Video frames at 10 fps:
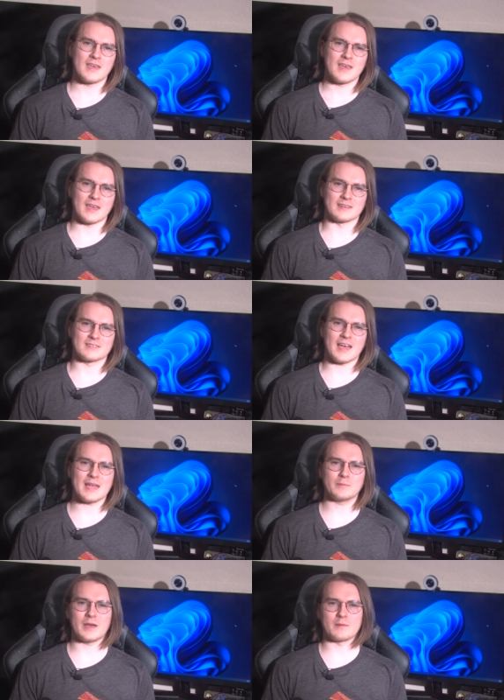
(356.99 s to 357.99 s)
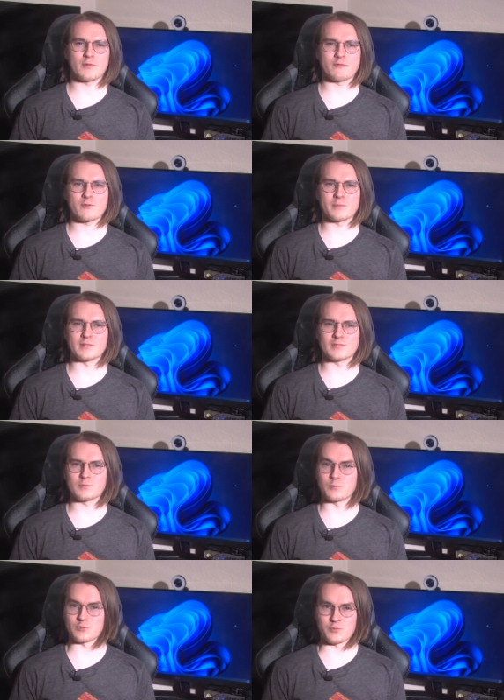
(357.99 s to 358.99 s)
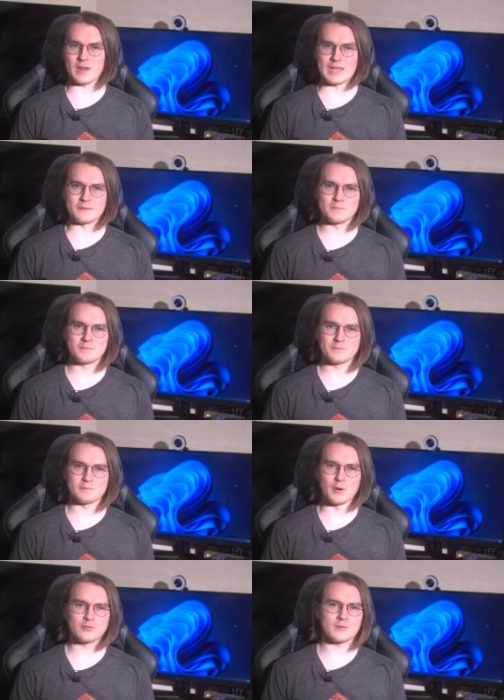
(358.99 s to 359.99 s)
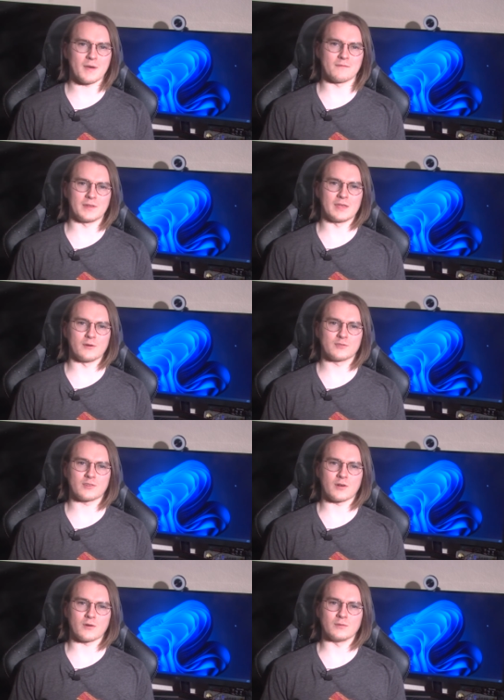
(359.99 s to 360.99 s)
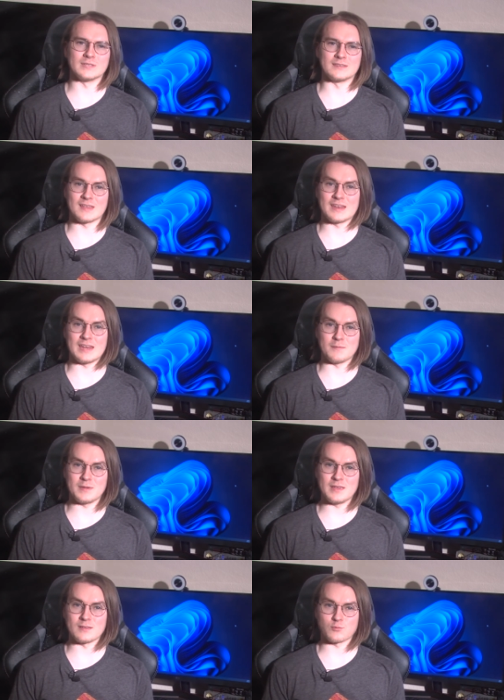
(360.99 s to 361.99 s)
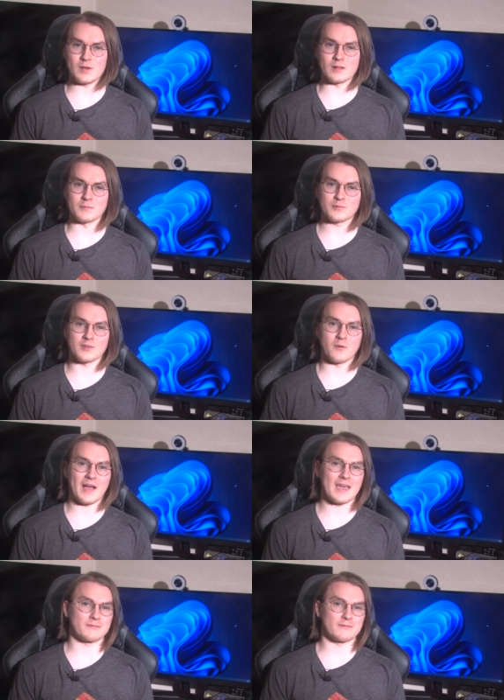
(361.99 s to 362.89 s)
and timeline performance was great. Most of my videos are only ten eighty p as well, so I have